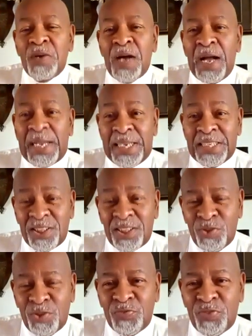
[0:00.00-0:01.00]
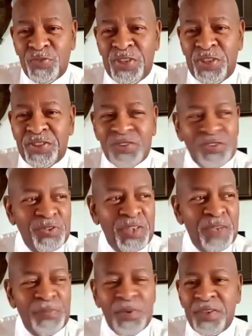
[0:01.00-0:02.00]
I guess, close friends during
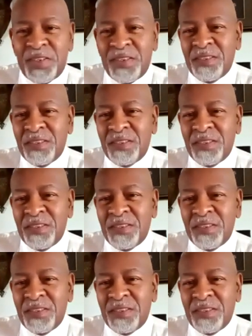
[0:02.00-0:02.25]
that period?